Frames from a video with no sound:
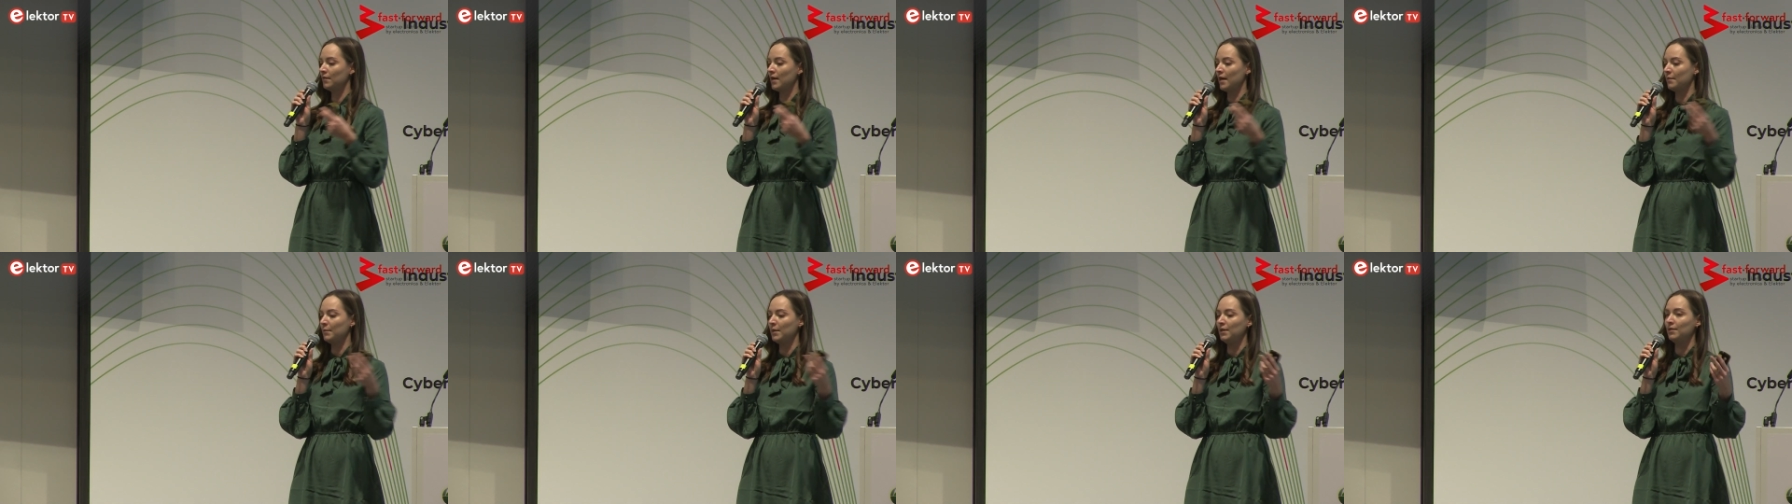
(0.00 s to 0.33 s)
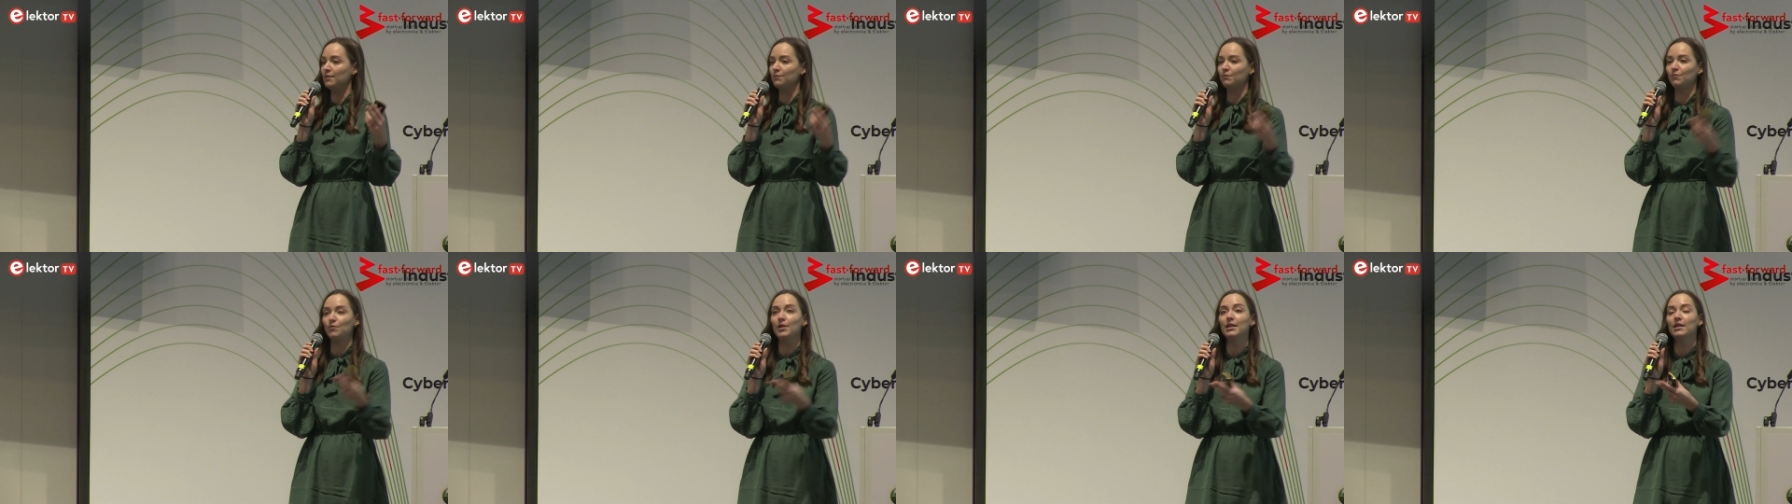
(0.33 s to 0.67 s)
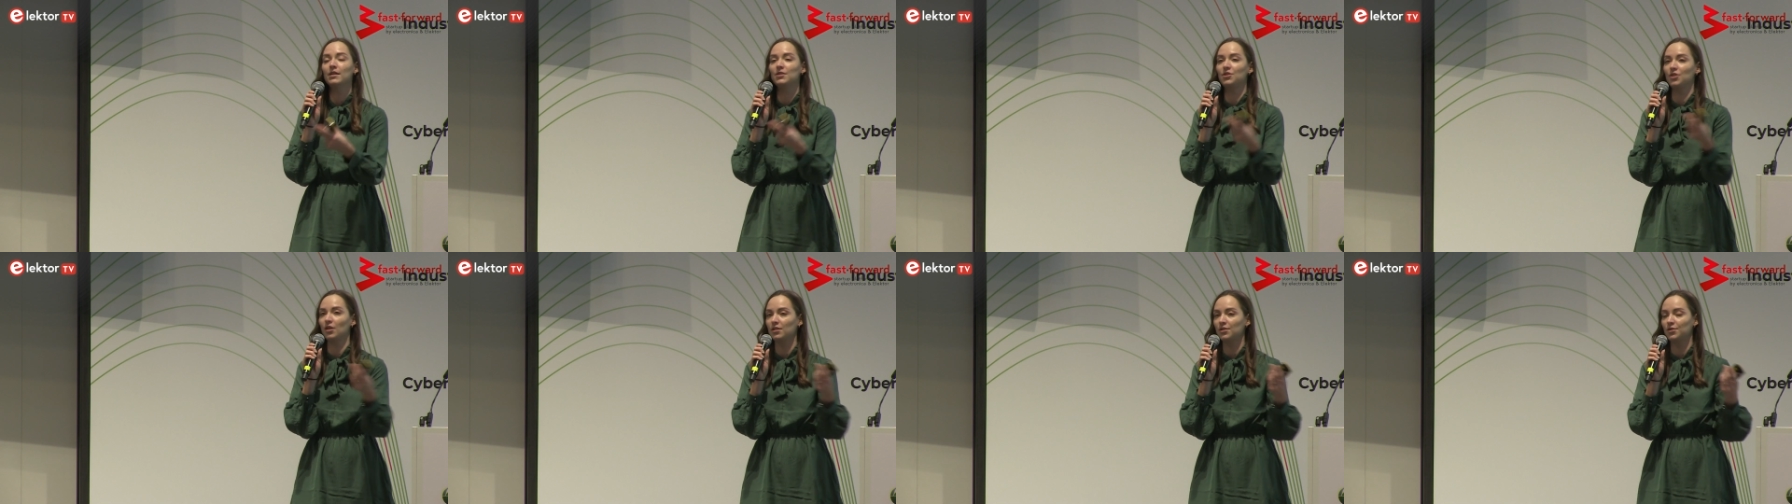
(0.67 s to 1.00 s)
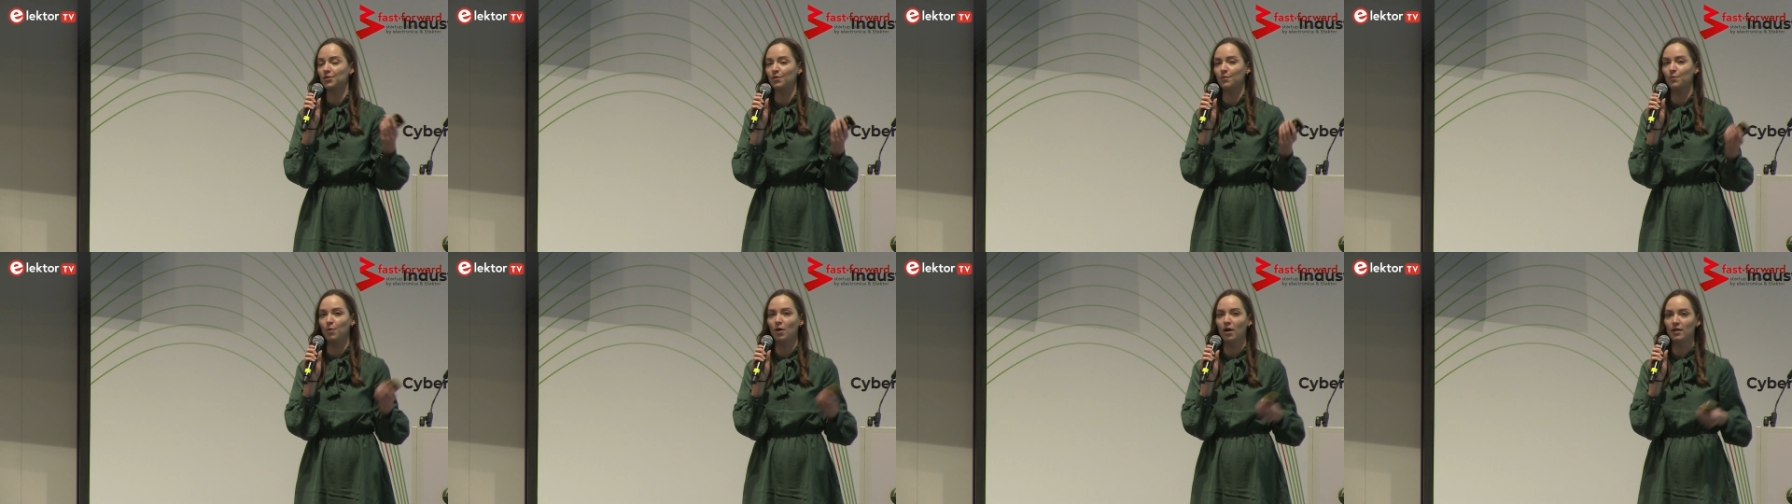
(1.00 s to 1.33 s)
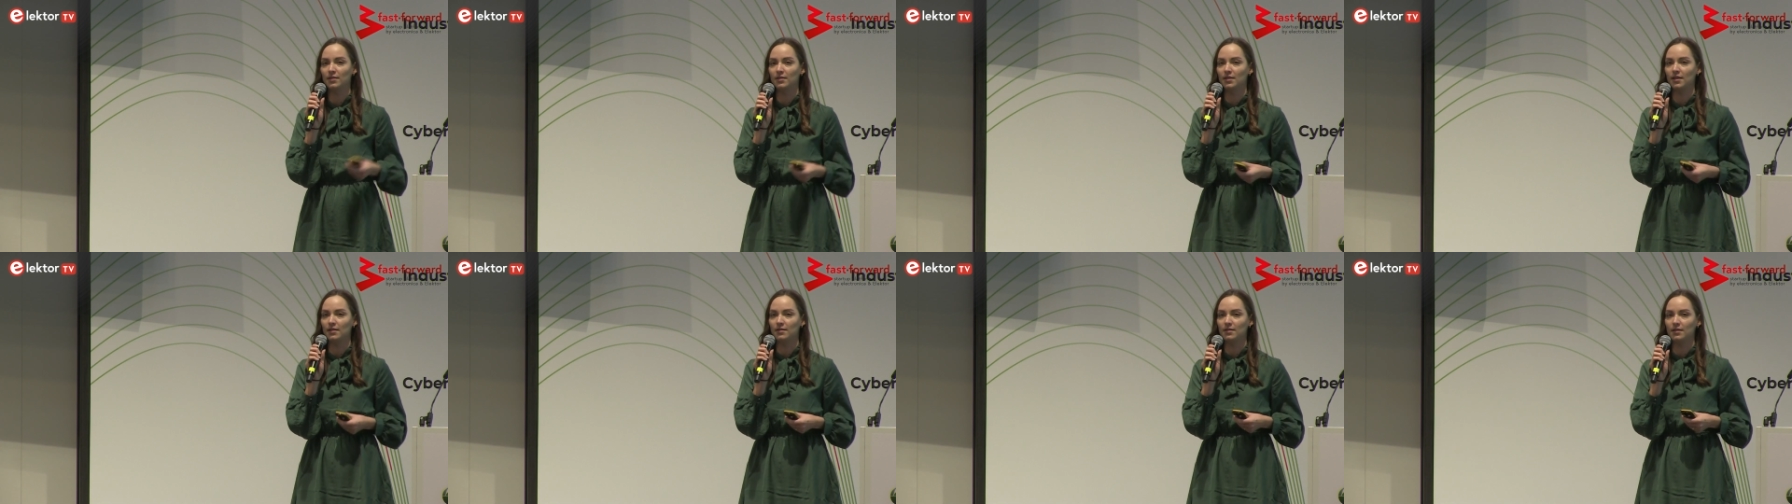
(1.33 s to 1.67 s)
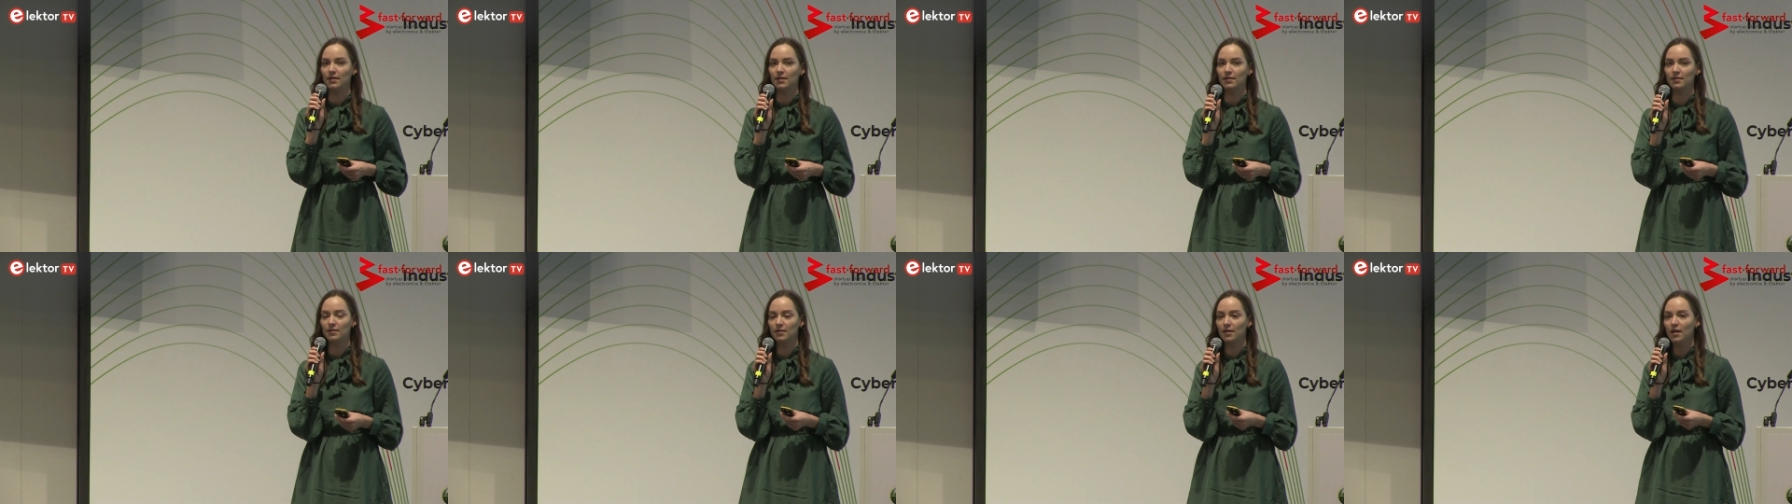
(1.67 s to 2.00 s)
I mean, readjust your
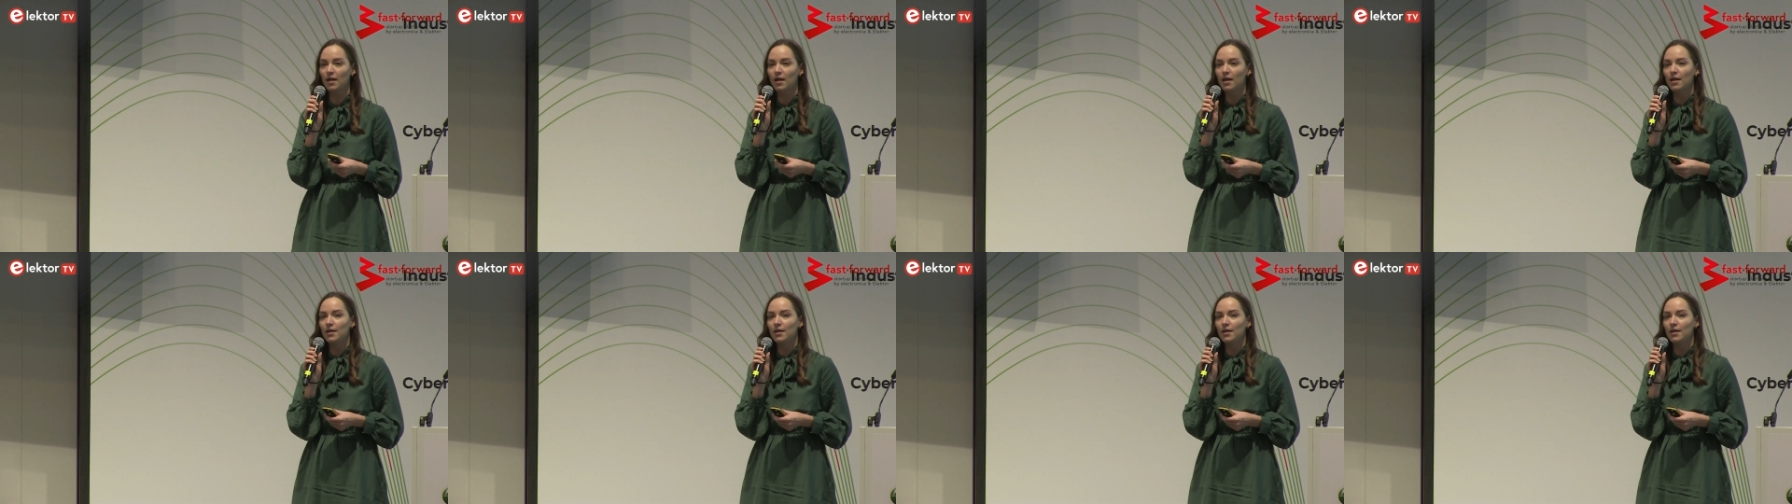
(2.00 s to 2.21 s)
processes.